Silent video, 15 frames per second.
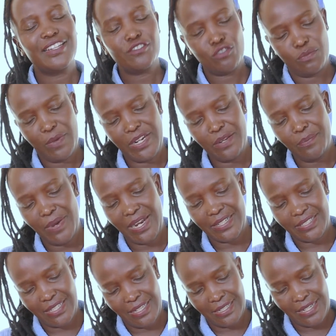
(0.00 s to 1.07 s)
to
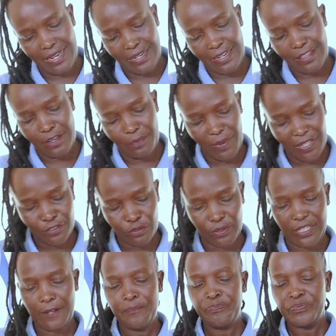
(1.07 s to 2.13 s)
Moneybags and another
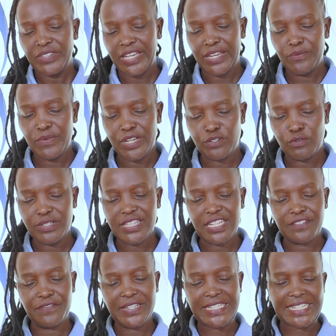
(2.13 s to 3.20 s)
person. And we are told
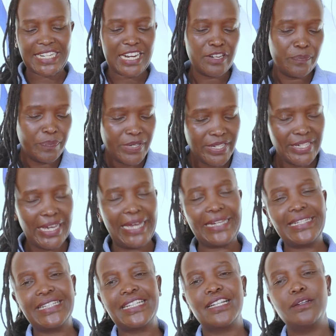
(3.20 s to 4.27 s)
that Veteran P
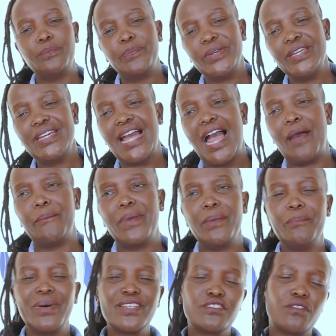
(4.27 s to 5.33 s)
and Little P are
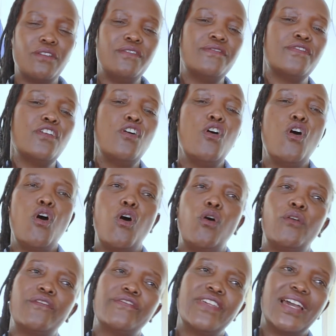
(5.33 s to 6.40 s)
members of
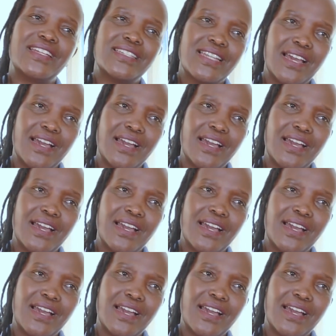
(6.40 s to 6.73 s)
that